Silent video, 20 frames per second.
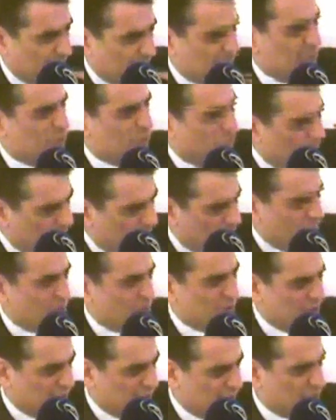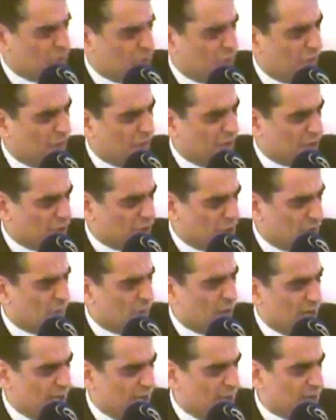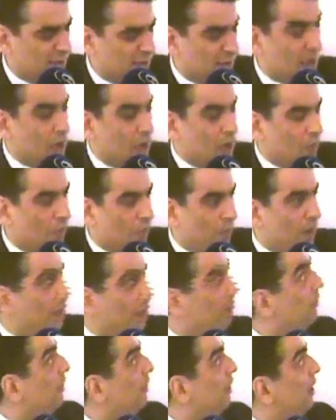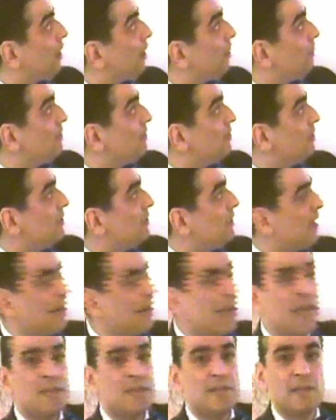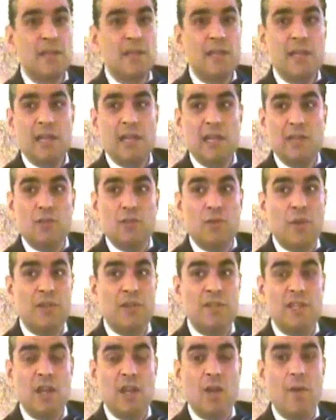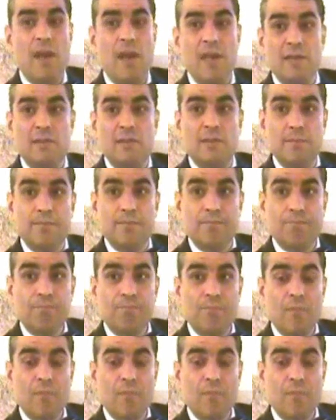This is what President Christofias agreed with Mr. Talat in 2008,